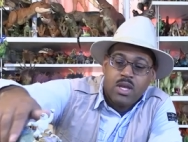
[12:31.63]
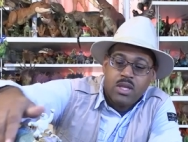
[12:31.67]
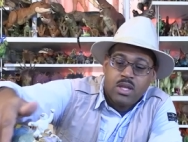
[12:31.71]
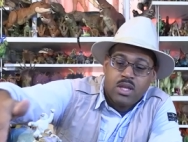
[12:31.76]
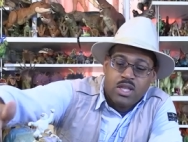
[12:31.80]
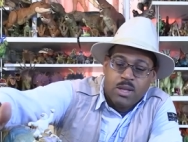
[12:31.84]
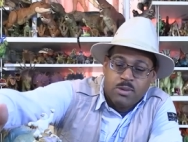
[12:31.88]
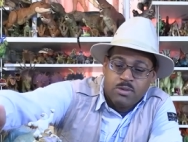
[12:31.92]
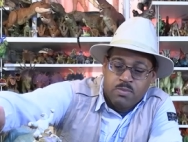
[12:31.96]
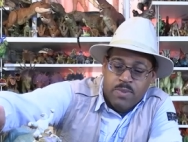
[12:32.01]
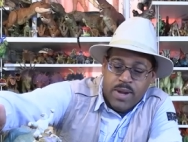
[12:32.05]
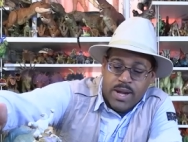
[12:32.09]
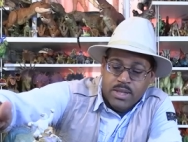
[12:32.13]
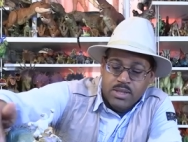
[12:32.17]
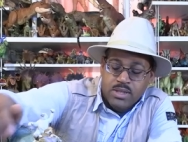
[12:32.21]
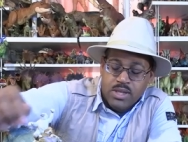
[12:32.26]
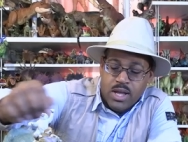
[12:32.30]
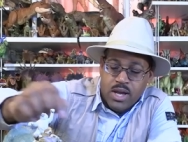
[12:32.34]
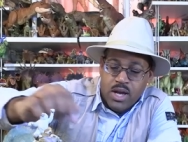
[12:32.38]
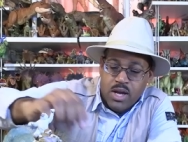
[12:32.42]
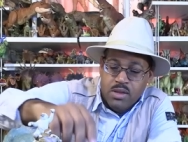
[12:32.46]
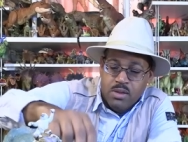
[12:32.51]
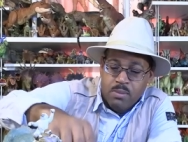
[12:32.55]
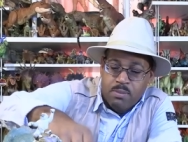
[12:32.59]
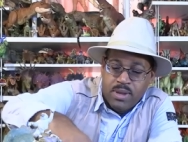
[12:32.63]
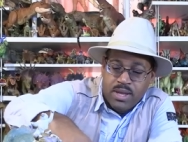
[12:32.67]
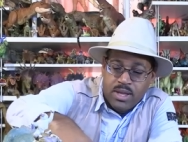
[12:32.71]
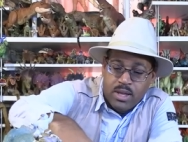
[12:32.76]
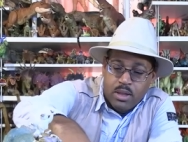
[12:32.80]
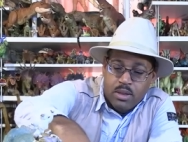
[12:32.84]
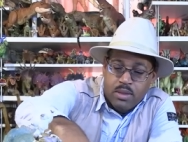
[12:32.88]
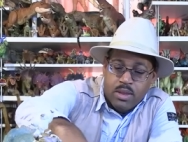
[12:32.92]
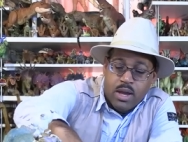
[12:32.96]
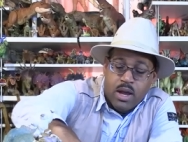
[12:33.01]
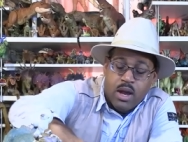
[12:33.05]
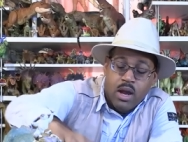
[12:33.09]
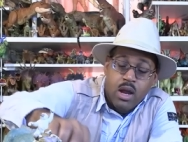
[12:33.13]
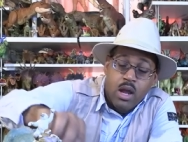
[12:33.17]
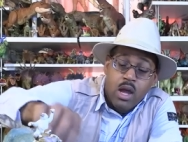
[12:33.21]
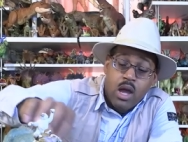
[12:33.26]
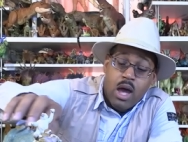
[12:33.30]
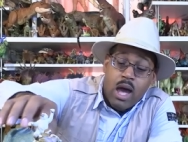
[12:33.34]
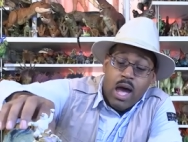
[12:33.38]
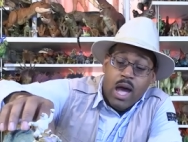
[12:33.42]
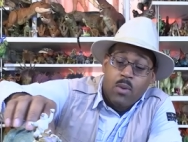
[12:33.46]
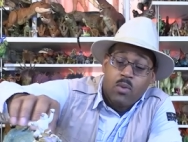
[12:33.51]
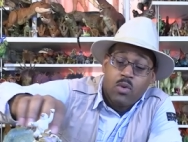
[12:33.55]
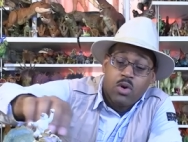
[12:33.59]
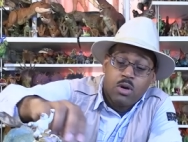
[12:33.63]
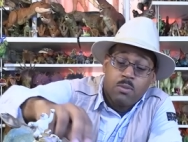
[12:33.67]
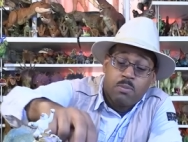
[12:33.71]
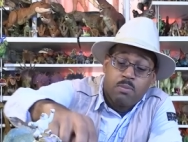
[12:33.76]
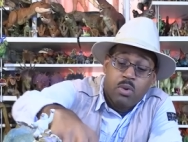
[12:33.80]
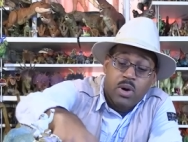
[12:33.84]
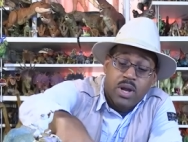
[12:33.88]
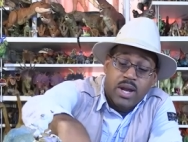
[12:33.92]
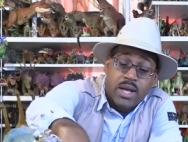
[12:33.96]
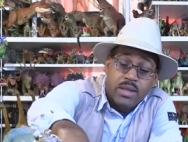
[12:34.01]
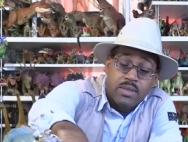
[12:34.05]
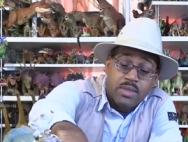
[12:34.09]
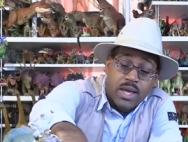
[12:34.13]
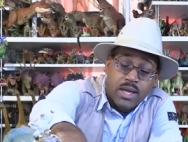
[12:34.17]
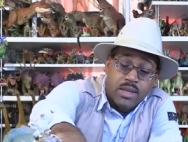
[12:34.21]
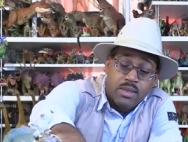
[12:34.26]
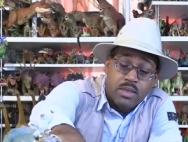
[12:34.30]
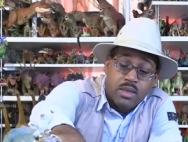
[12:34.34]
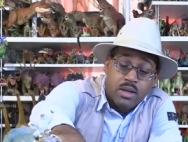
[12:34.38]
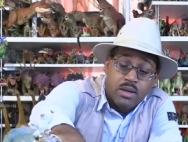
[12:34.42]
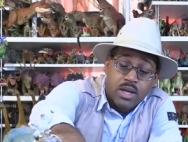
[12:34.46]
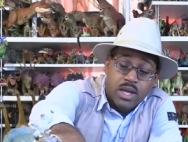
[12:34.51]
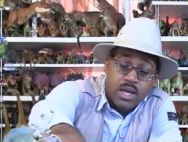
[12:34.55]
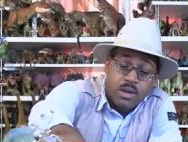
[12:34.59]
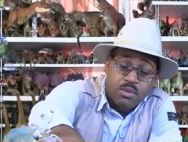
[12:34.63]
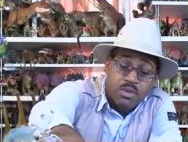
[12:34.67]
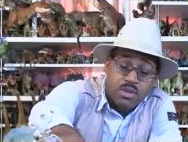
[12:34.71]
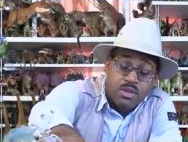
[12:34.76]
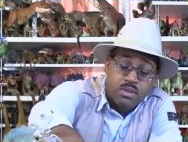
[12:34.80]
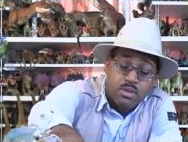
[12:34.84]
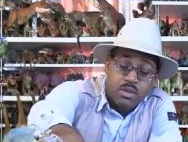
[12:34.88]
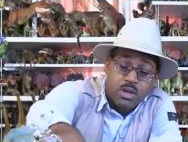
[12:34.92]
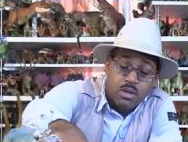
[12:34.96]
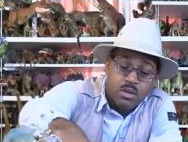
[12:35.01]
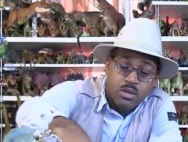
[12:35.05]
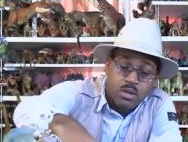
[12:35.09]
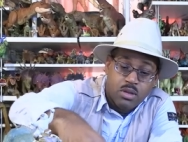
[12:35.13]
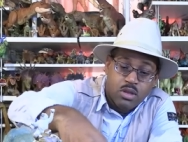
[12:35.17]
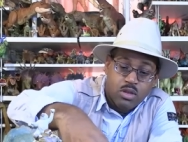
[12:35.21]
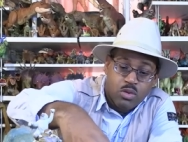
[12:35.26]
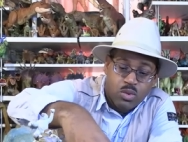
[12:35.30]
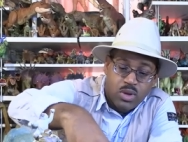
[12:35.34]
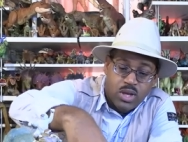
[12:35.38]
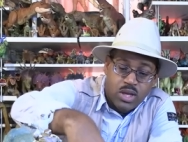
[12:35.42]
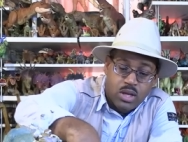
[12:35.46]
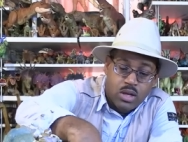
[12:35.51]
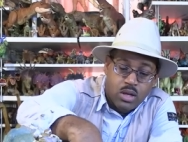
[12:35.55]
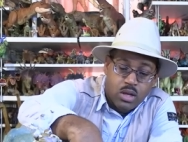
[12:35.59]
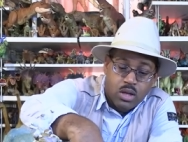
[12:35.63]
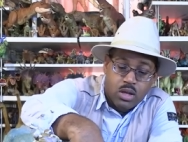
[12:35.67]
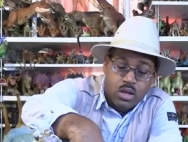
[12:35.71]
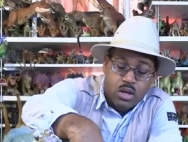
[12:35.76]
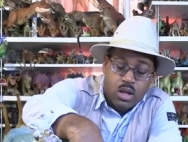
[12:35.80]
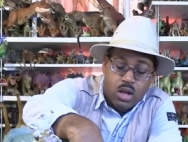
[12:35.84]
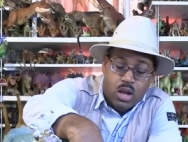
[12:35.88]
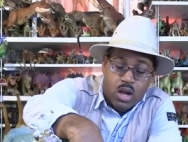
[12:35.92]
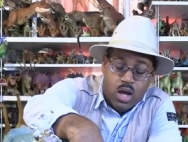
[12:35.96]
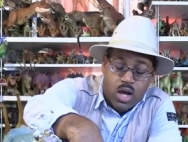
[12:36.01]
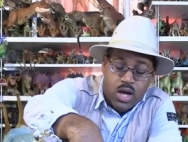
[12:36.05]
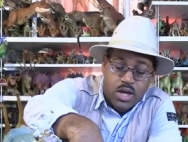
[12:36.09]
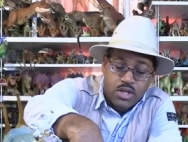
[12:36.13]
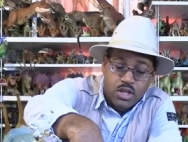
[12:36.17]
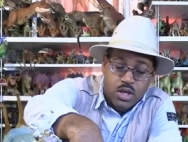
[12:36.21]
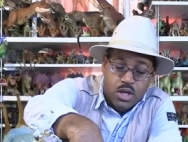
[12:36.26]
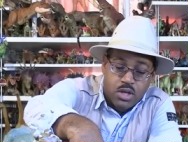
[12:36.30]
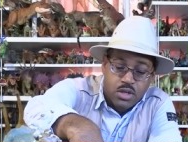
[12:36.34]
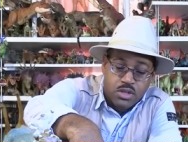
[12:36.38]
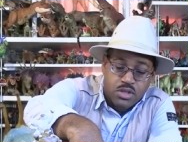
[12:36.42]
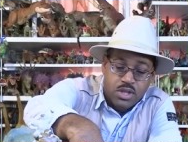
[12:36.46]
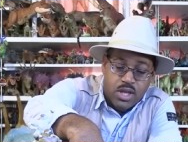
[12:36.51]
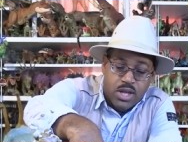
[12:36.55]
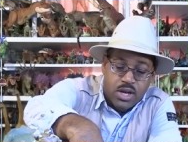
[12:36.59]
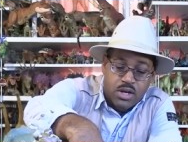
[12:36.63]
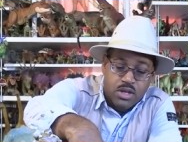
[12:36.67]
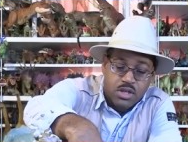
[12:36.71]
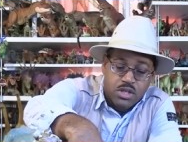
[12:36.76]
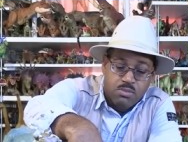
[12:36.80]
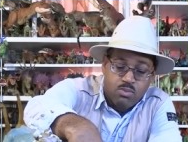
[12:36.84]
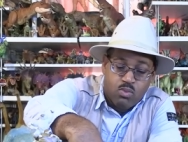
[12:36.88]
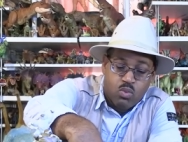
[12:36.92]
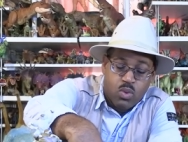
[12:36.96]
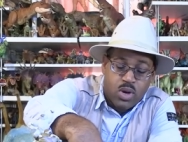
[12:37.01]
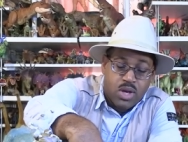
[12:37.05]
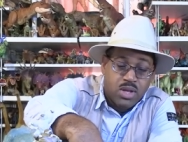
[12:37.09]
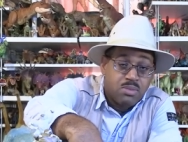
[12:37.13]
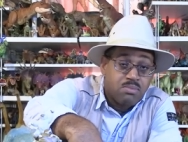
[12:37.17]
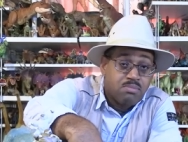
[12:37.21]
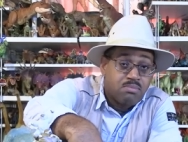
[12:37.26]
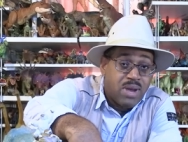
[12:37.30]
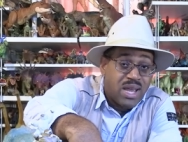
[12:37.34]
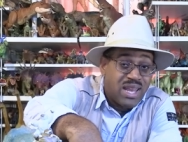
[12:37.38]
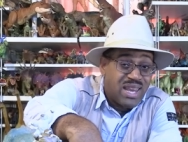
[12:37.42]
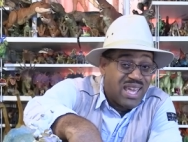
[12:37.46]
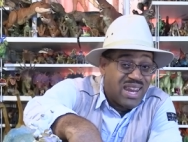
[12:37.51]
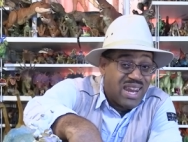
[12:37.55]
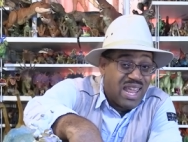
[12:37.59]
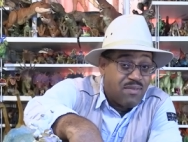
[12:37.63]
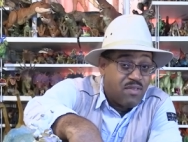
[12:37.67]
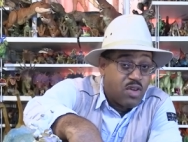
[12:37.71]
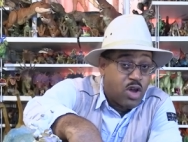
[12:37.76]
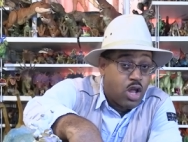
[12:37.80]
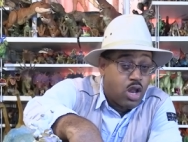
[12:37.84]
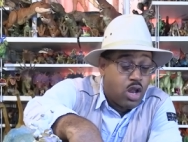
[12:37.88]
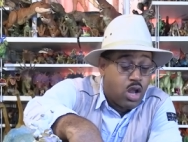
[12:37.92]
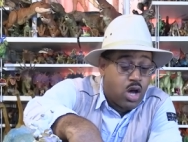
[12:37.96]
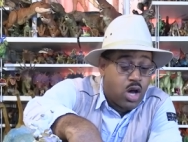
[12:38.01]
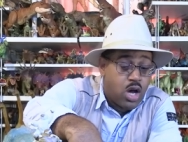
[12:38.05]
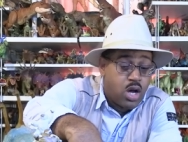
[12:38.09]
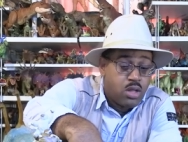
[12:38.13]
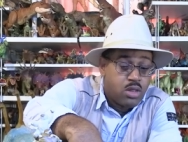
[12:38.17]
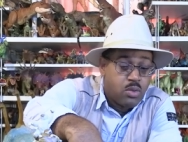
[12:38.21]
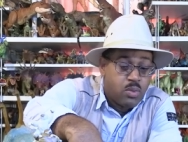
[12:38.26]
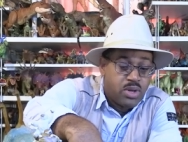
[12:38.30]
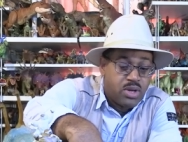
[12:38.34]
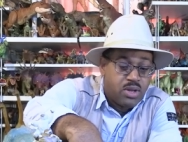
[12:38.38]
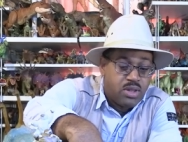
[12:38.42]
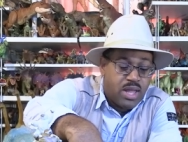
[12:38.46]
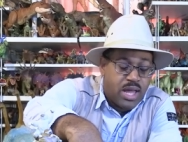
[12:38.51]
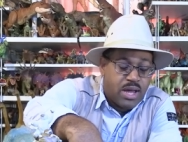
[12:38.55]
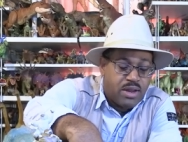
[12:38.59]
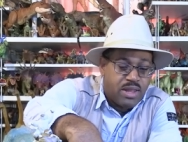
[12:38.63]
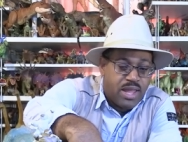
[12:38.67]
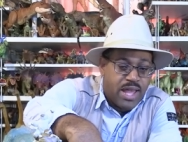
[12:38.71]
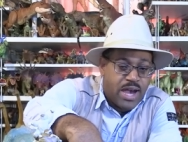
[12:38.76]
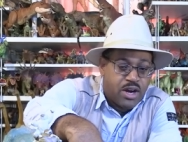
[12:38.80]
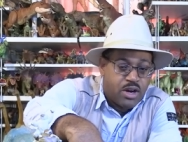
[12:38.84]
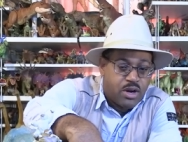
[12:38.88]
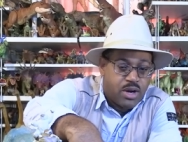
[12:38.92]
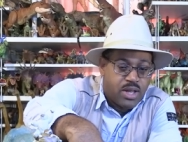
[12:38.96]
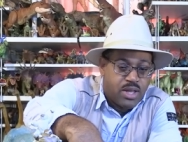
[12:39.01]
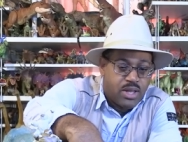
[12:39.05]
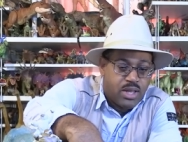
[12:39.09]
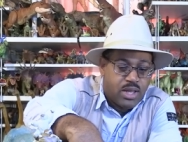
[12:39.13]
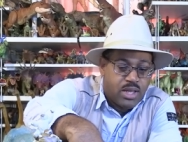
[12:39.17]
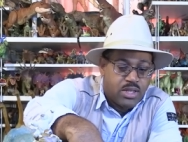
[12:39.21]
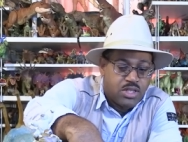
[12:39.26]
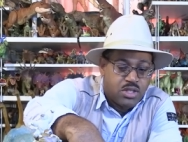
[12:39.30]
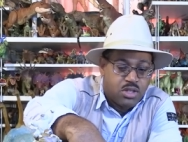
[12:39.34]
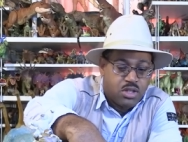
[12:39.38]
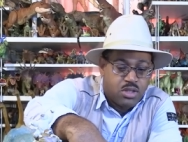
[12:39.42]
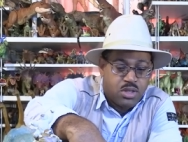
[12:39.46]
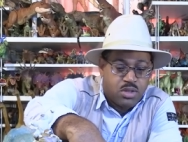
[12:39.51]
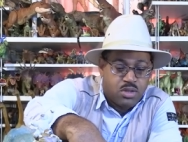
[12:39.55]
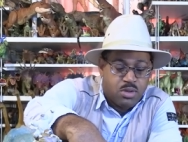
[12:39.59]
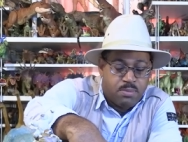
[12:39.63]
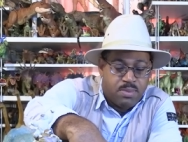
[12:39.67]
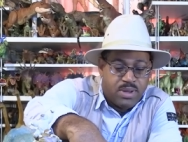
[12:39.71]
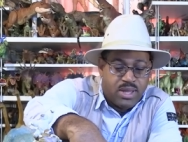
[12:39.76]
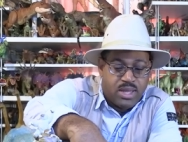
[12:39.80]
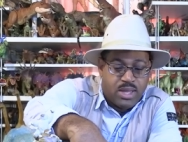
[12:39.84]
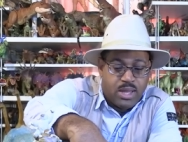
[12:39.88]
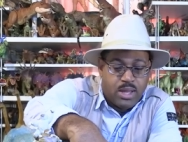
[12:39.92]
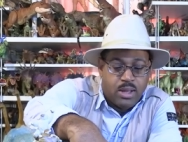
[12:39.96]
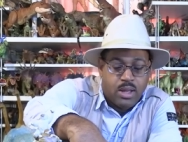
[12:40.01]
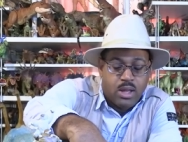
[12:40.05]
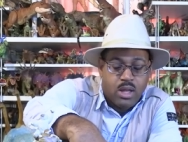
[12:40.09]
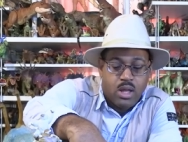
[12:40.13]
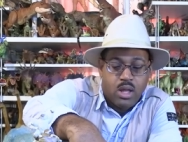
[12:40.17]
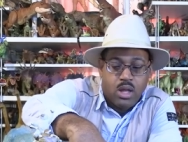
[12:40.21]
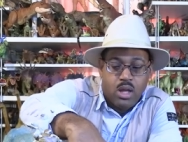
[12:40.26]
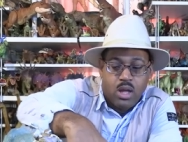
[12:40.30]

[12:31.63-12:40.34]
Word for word: The thumb spike's there, the pinky's there. I will point out that the, you know, the, the three clawed toes there. One might not have a claw, one on the outer end near the pinky.